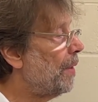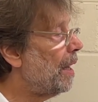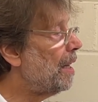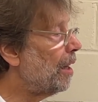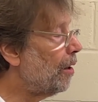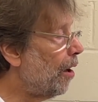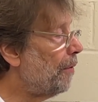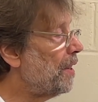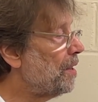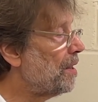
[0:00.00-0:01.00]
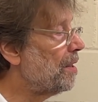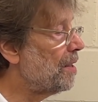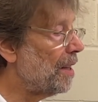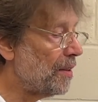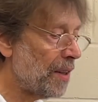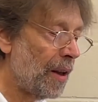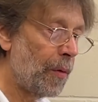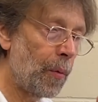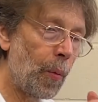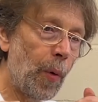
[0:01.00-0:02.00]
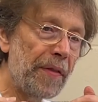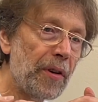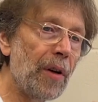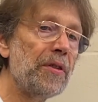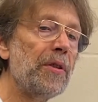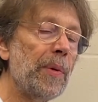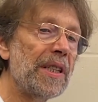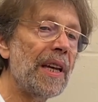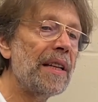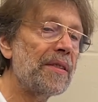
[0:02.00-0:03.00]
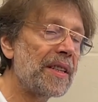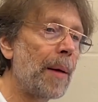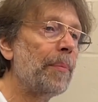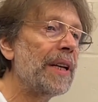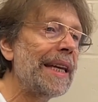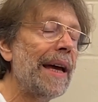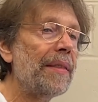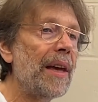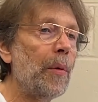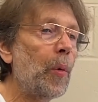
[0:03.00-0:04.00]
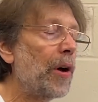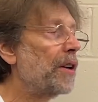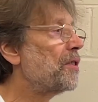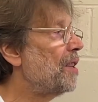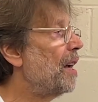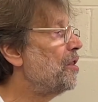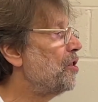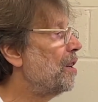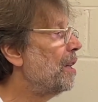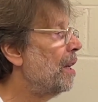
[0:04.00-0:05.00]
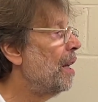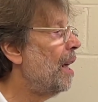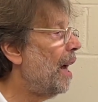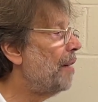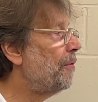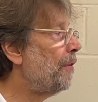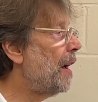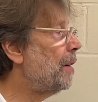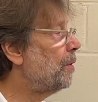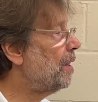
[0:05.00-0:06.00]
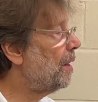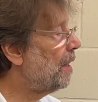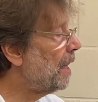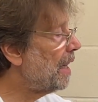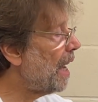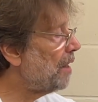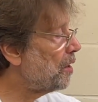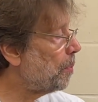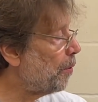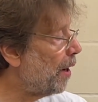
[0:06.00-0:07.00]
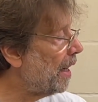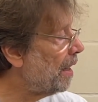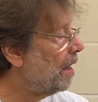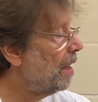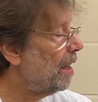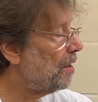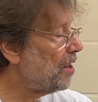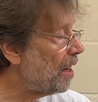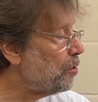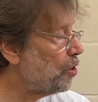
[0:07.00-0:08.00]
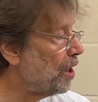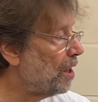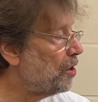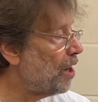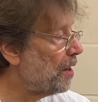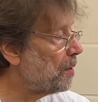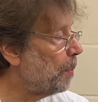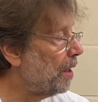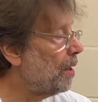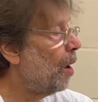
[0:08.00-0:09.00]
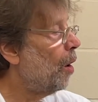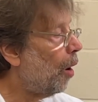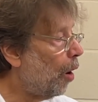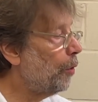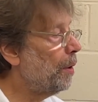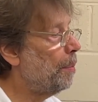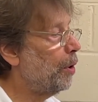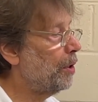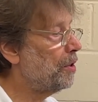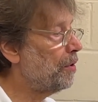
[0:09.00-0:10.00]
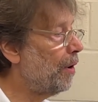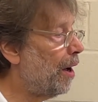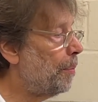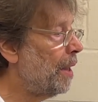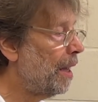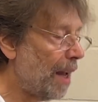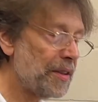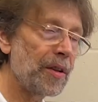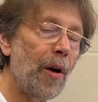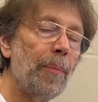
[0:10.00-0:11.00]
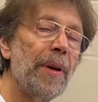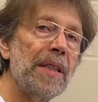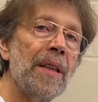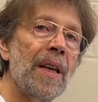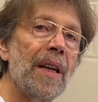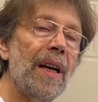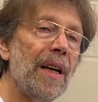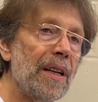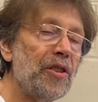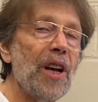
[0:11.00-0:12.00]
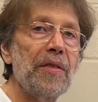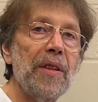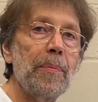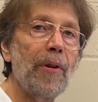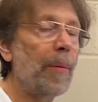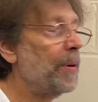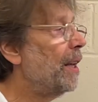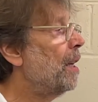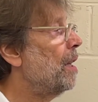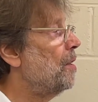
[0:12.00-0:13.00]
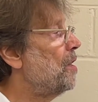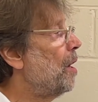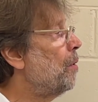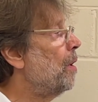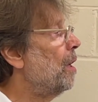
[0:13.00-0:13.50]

in a lot of instances we've gone to attend somebody at their workstation and found that the gas spring tension adjustment on the monitor arm has not been adjusted properly. So